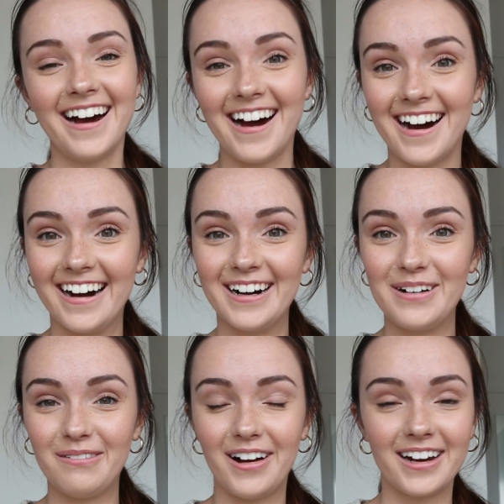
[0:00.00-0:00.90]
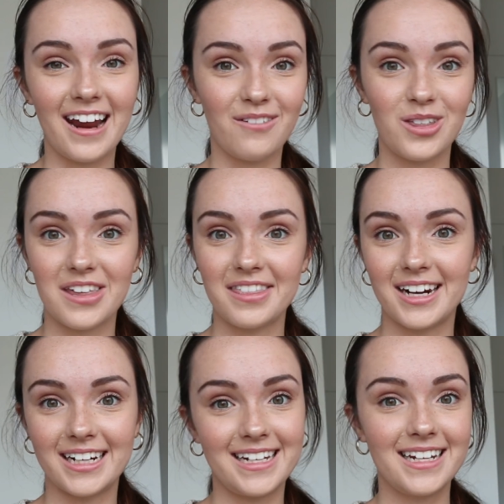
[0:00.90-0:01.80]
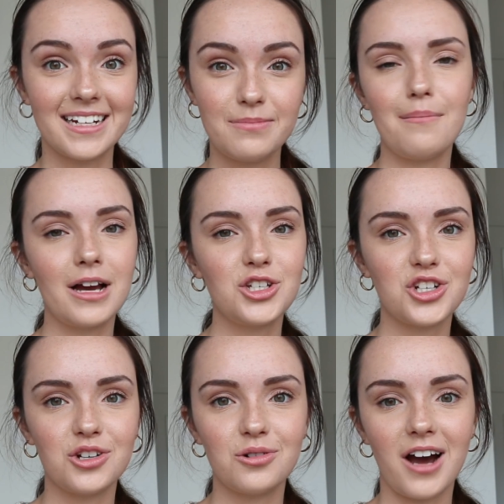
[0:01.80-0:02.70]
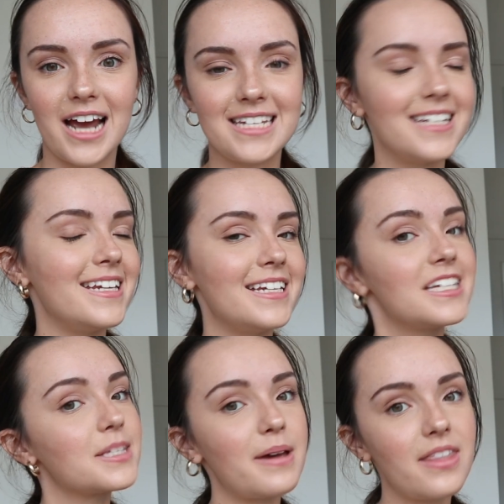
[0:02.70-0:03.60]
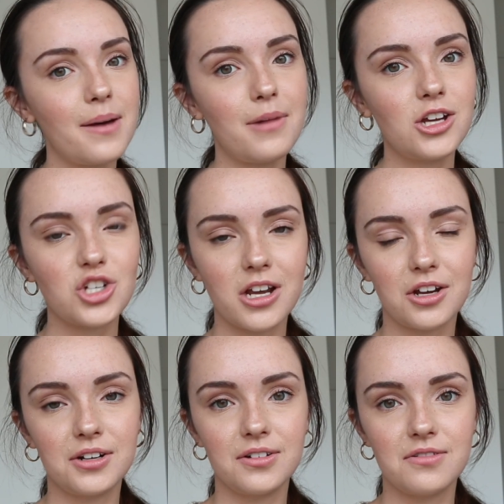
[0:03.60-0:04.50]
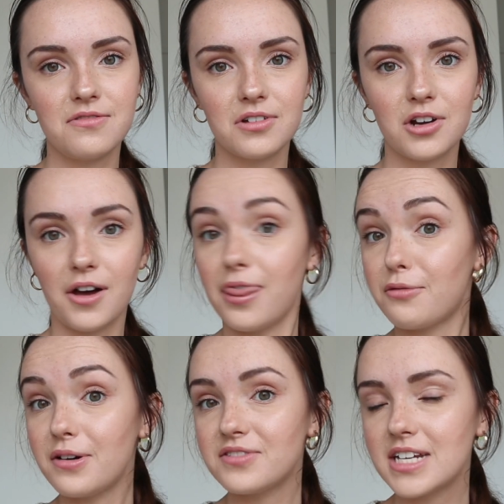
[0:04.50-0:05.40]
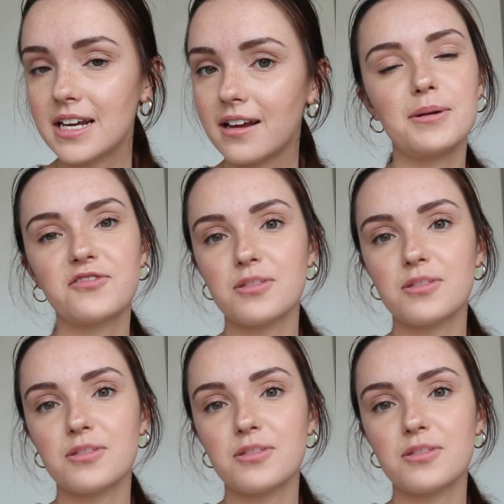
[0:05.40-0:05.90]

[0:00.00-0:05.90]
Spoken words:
on everything that I needed. Mind you, I didn't need to spend that much. I could have gone thrifting, but for